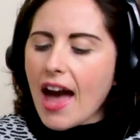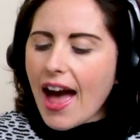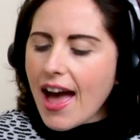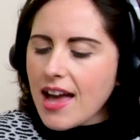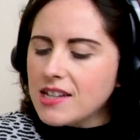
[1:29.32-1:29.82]

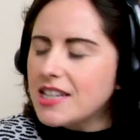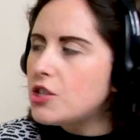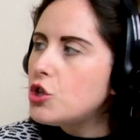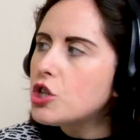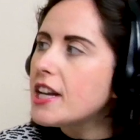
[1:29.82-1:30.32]
And
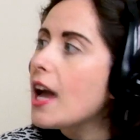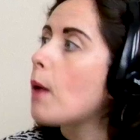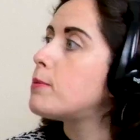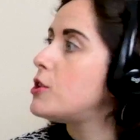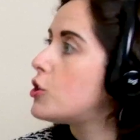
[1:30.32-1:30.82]
it's usually
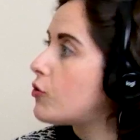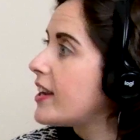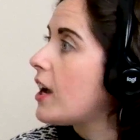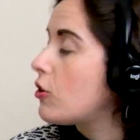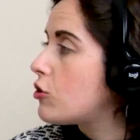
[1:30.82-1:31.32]
up to
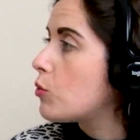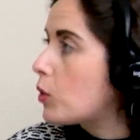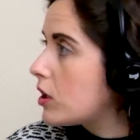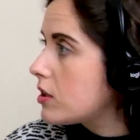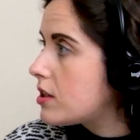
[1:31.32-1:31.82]
300
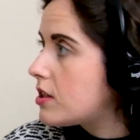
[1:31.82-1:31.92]
words.